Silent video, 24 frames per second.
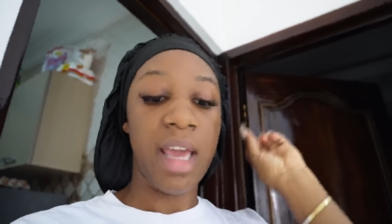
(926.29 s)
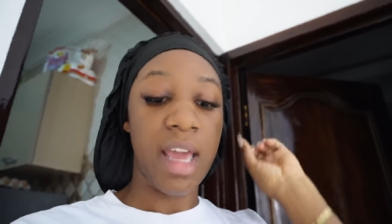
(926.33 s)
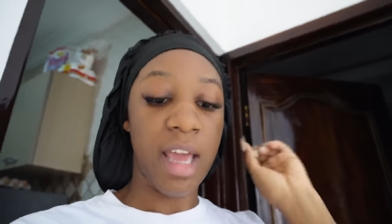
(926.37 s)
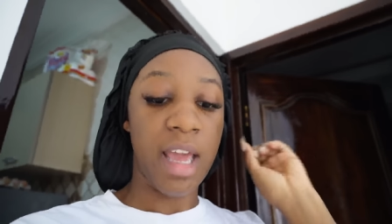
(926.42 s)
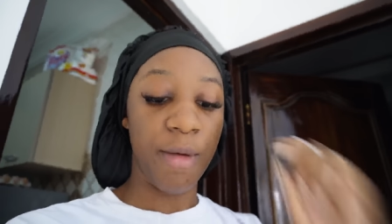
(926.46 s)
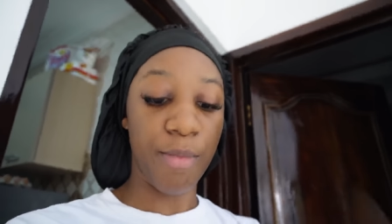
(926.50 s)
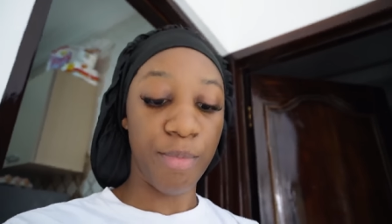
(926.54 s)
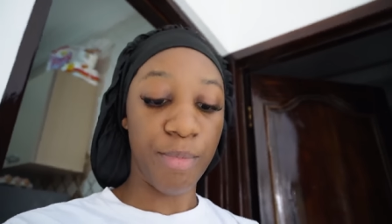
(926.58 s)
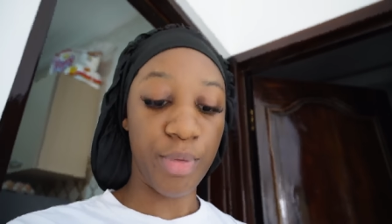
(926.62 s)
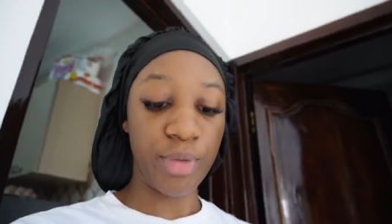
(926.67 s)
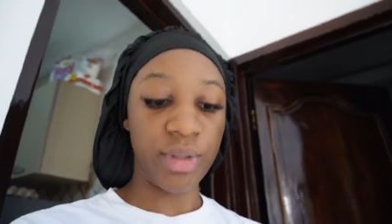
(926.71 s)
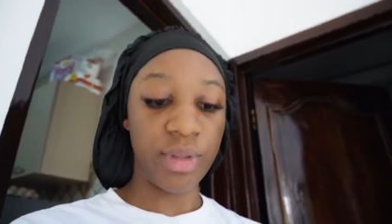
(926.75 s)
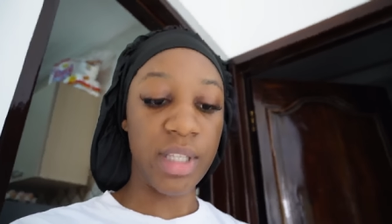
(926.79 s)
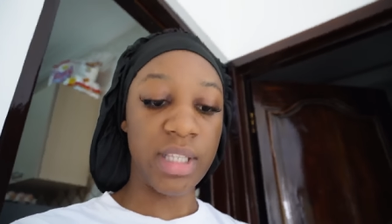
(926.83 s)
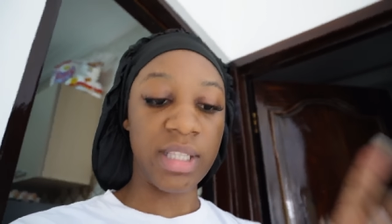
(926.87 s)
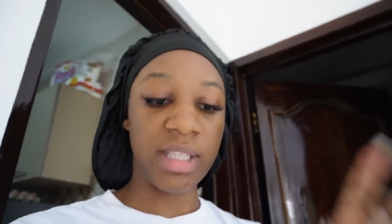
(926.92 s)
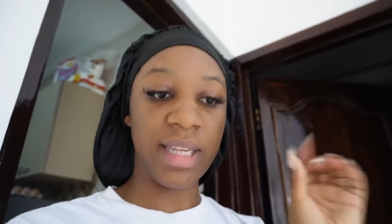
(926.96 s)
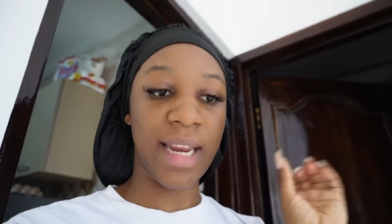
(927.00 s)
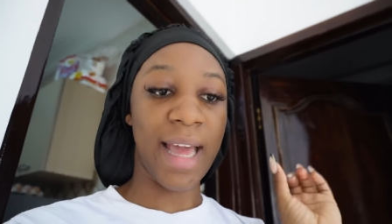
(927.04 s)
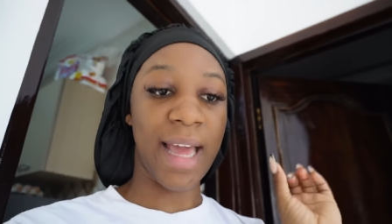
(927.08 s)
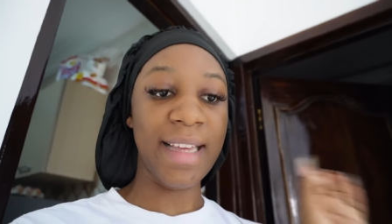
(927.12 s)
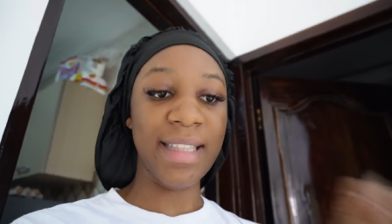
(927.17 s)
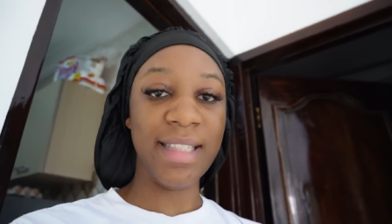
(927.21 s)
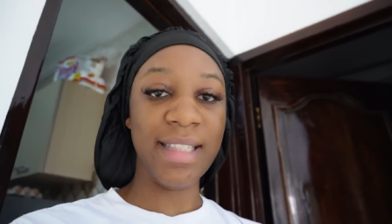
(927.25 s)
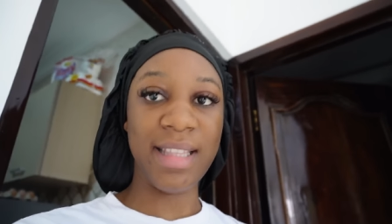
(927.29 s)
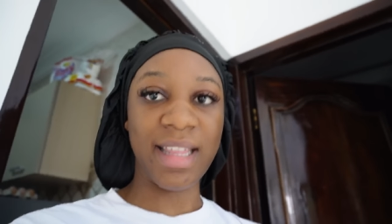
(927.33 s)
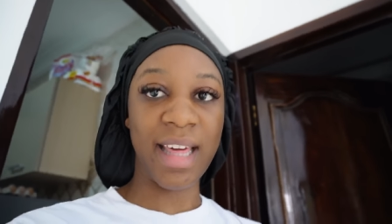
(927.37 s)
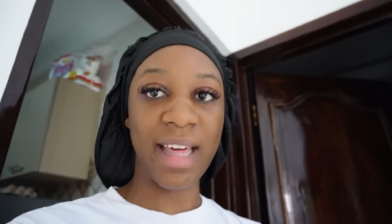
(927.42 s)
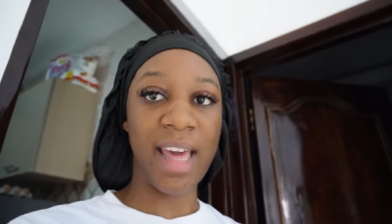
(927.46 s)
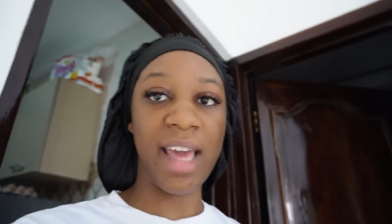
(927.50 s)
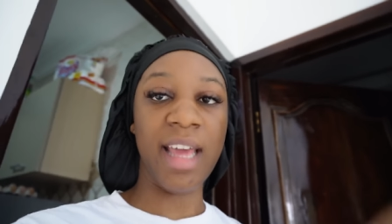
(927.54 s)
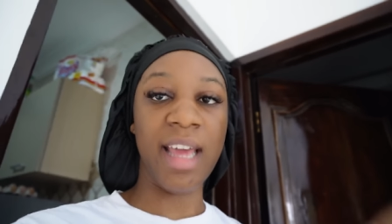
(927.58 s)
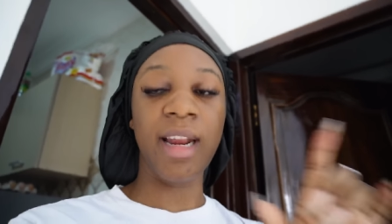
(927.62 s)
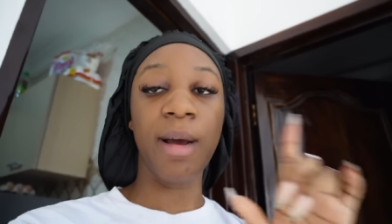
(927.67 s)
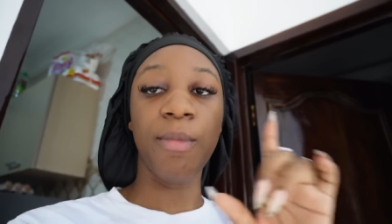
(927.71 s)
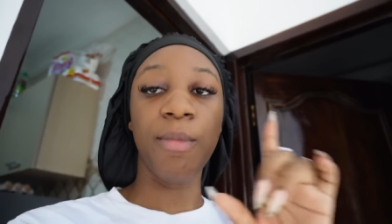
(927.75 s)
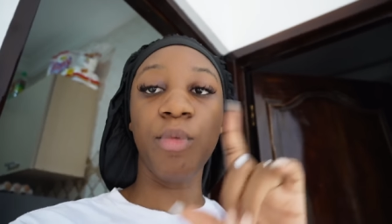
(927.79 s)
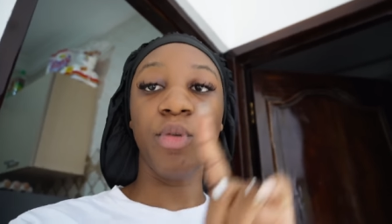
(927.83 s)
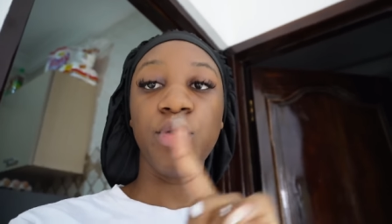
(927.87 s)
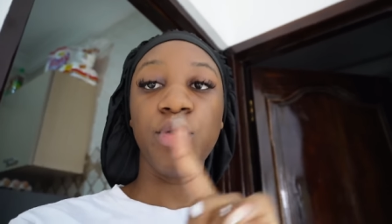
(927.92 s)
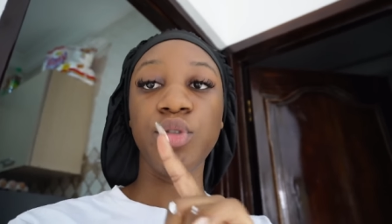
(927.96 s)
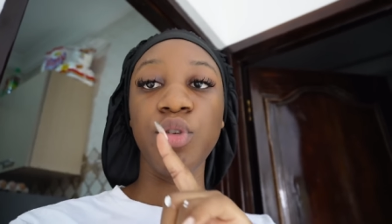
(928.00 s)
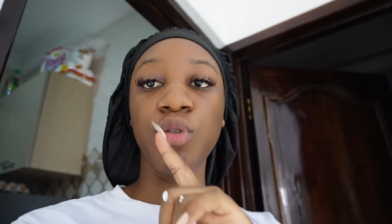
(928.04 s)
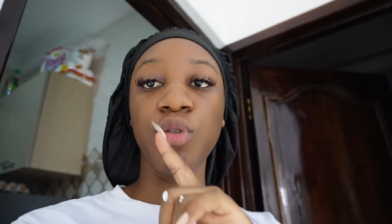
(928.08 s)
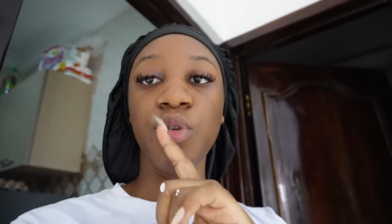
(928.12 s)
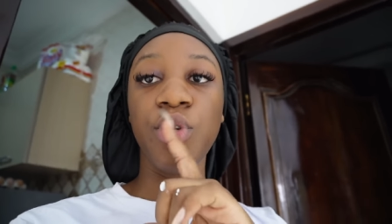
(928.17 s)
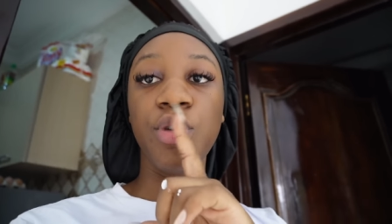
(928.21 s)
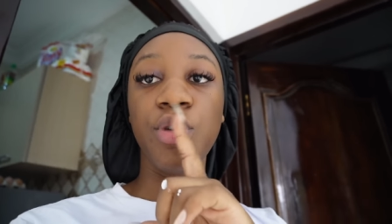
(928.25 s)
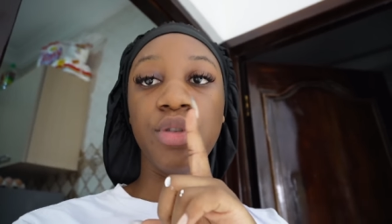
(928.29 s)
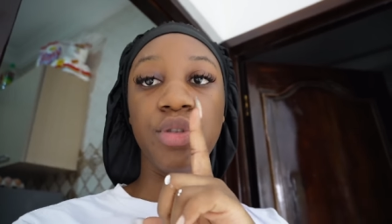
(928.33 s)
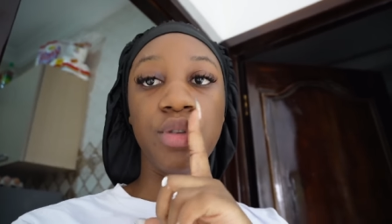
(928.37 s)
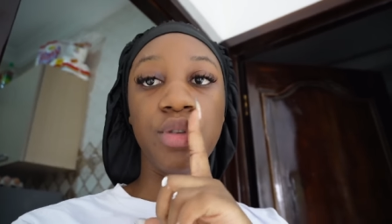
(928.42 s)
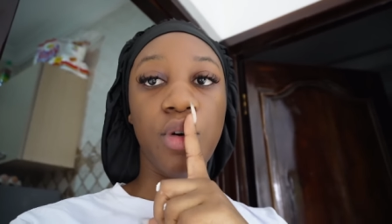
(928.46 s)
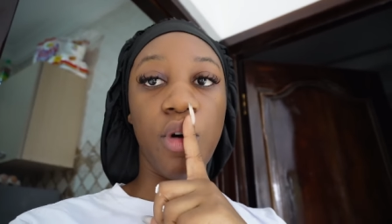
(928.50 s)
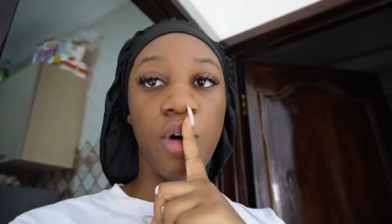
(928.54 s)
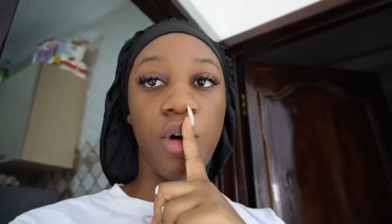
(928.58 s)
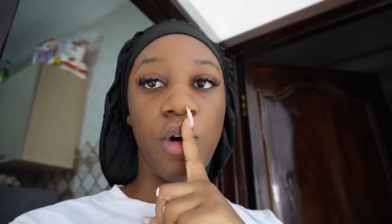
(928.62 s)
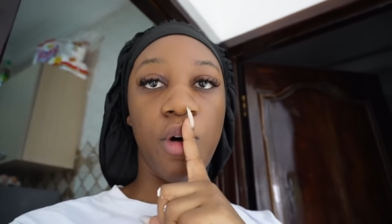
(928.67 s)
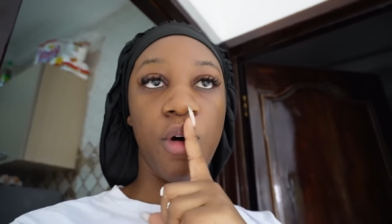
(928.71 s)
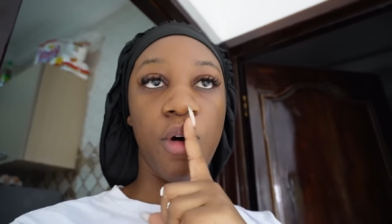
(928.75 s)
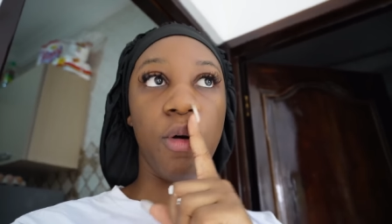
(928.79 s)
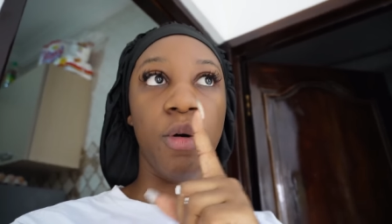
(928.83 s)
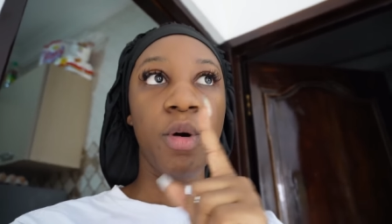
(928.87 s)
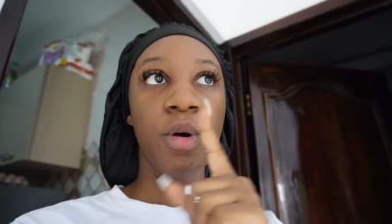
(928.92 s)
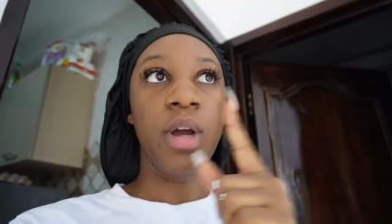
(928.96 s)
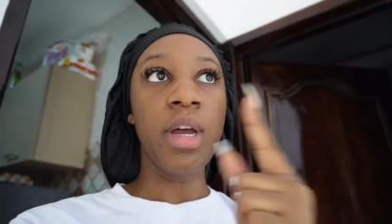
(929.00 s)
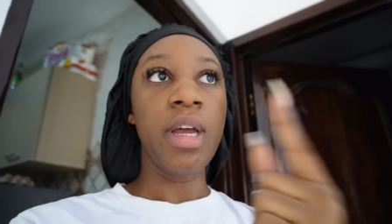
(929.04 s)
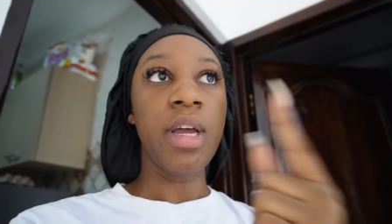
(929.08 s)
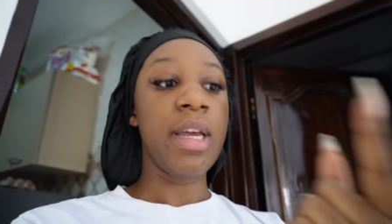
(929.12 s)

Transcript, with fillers: and put these lights there and i'm also going to call